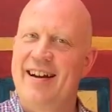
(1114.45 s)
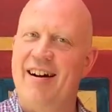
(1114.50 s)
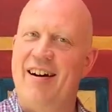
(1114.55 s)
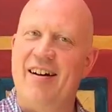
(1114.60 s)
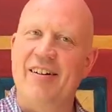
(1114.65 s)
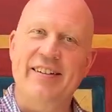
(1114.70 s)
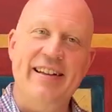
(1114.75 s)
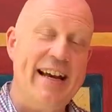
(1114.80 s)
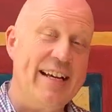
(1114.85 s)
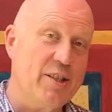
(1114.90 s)

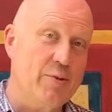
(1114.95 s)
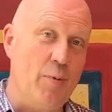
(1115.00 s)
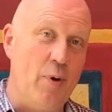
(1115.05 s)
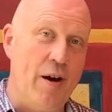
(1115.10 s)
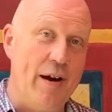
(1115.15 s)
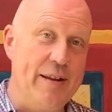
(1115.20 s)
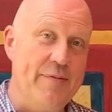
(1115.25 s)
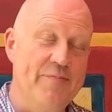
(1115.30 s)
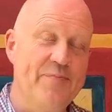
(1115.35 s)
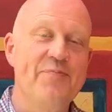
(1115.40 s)
Our next
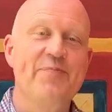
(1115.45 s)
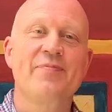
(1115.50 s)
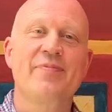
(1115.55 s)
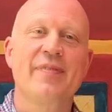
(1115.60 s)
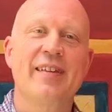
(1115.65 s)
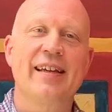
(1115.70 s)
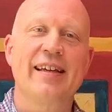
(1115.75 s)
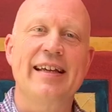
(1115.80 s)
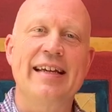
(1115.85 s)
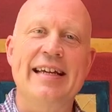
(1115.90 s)
wine
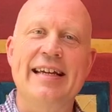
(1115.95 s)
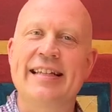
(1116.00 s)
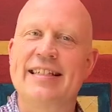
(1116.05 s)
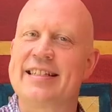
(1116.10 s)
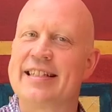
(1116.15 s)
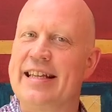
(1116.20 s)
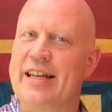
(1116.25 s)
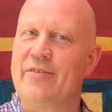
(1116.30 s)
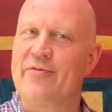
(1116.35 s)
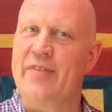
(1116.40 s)
is
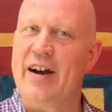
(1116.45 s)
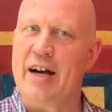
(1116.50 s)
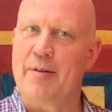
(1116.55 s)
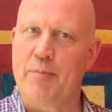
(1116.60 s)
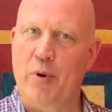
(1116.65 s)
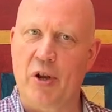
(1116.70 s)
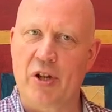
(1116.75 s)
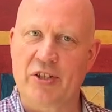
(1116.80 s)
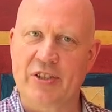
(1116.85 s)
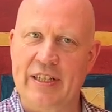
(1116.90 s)
the
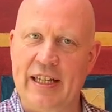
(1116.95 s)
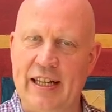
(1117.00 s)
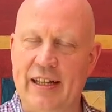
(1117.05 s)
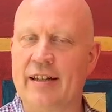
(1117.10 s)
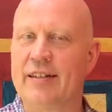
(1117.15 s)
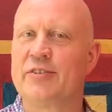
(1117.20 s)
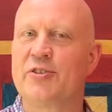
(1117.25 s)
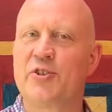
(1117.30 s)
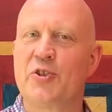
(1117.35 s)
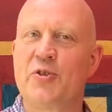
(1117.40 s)

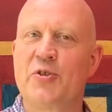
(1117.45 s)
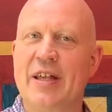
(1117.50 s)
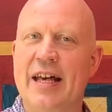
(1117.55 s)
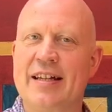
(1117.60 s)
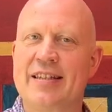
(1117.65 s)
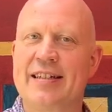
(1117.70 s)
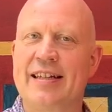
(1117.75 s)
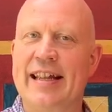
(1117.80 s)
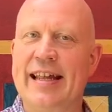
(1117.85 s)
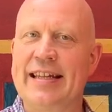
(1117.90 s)
Valpolicella
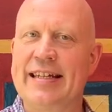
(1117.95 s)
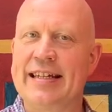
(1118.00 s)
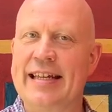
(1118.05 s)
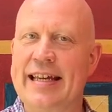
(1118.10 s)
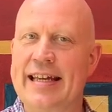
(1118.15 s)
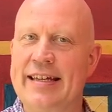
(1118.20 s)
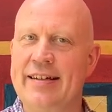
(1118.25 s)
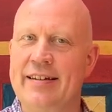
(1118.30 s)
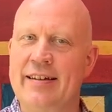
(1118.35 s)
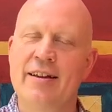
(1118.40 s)

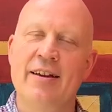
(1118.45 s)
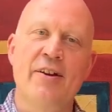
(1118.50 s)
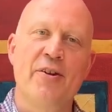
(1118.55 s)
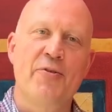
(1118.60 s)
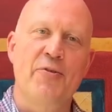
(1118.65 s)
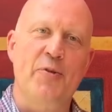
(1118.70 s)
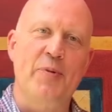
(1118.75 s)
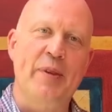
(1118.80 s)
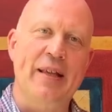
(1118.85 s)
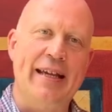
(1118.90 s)
2018
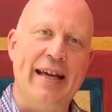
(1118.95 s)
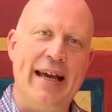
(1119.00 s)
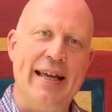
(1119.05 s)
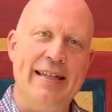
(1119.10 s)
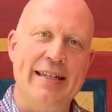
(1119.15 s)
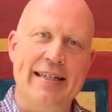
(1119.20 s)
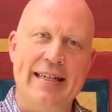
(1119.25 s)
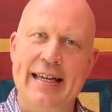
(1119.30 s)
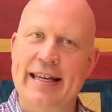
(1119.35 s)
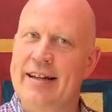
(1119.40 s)
from the
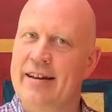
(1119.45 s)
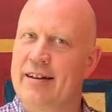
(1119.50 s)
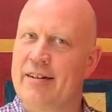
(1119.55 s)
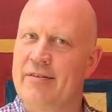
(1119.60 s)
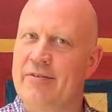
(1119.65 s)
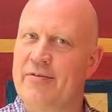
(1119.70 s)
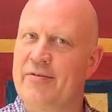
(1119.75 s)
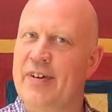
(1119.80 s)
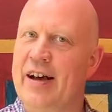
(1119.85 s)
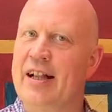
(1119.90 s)
Cantina
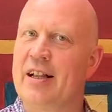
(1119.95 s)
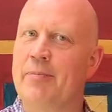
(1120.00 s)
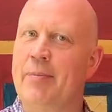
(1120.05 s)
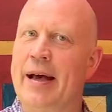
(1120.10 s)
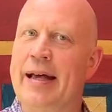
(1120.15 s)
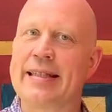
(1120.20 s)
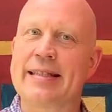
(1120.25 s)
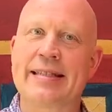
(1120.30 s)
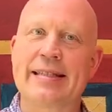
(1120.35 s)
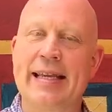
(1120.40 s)

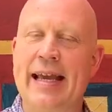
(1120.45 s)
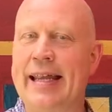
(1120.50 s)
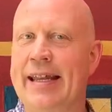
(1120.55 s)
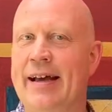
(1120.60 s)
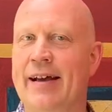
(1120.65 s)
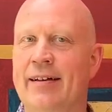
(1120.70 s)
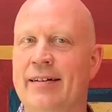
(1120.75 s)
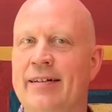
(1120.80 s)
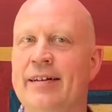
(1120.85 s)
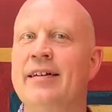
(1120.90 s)

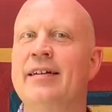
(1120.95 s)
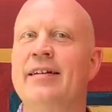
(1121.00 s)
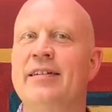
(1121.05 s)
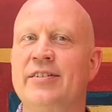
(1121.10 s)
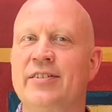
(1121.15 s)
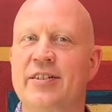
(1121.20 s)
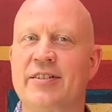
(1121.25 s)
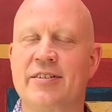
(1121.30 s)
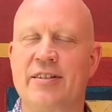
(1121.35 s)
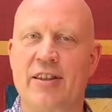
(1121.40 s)
Valpantena,
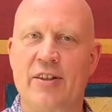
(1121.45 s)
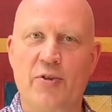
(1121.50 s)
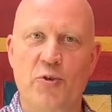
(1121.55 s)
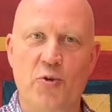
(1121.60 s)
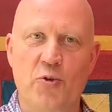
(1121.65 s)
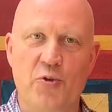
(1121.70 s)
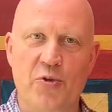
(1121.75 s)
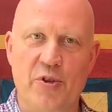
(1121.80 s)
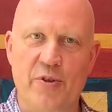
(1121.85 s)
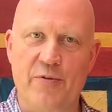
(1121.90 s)
just to the
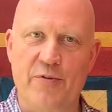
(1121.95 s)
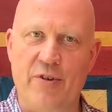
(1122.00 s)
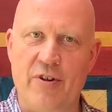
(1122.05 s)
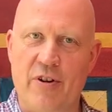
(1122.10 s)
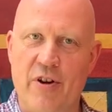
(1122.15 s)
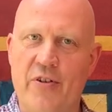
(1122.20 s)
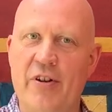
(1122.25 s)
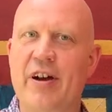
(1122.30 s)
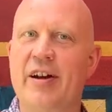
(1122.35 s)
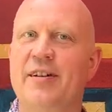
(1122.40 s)
north of
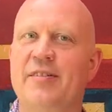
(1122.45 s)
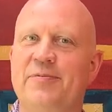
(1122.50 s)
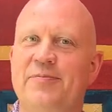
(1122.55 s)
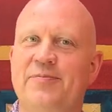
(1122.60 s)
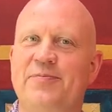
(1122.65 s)
Verona.